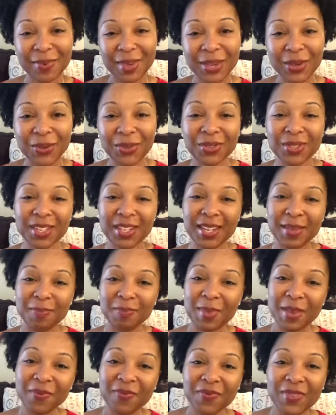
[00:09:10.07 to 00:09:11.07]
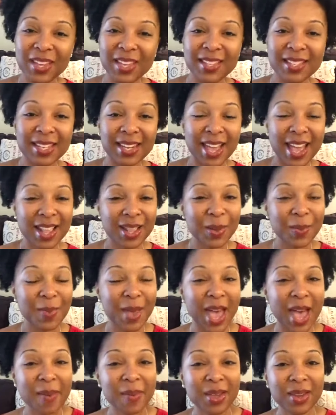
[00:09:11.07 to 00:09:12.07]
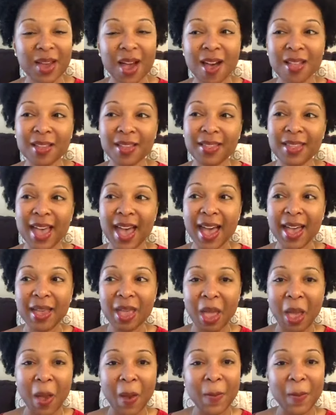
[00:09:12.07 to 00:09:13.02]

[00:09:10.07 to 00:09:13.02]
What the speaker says: Houston and Memphis and Alabama and all of that,